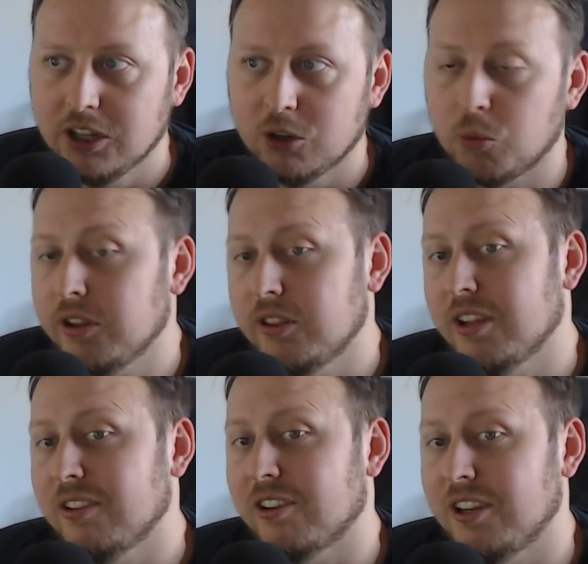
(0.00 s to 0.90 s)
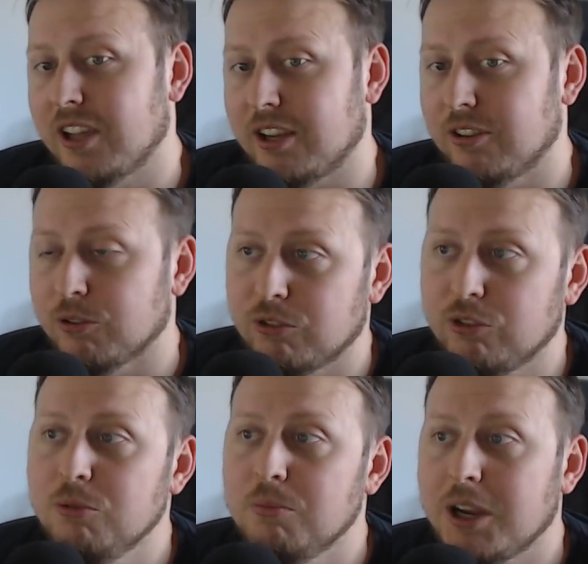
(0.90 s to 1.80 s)
One of the things I, I there's
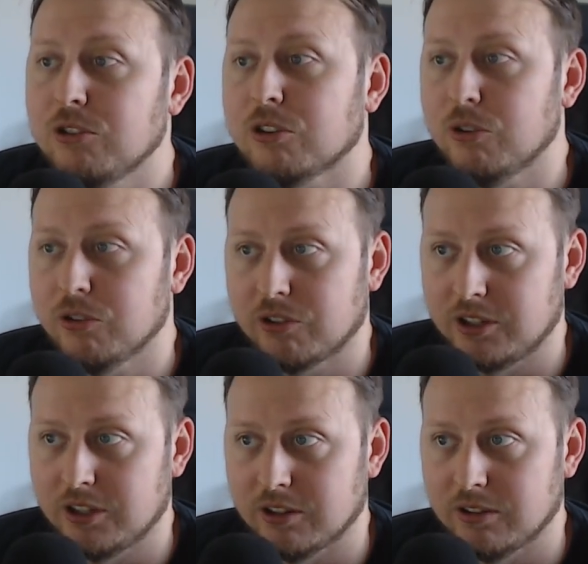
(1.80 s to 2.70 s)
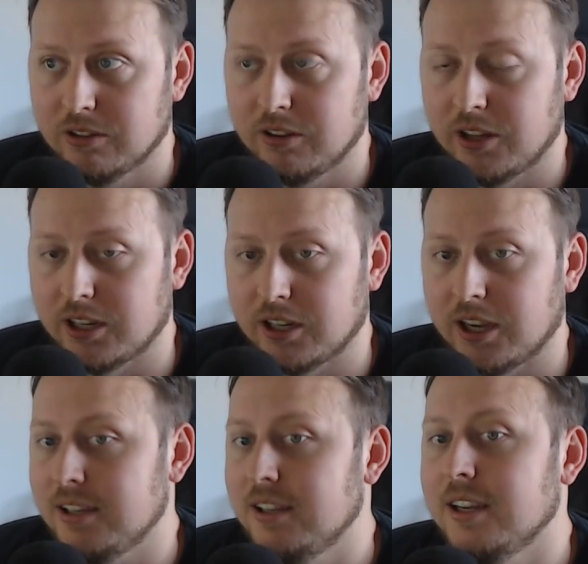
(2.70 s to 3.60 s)
two major goals on here that I
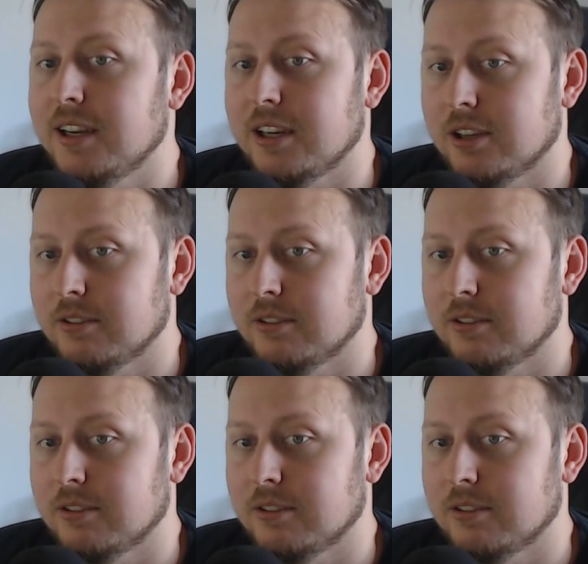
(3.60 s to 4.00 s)
didn't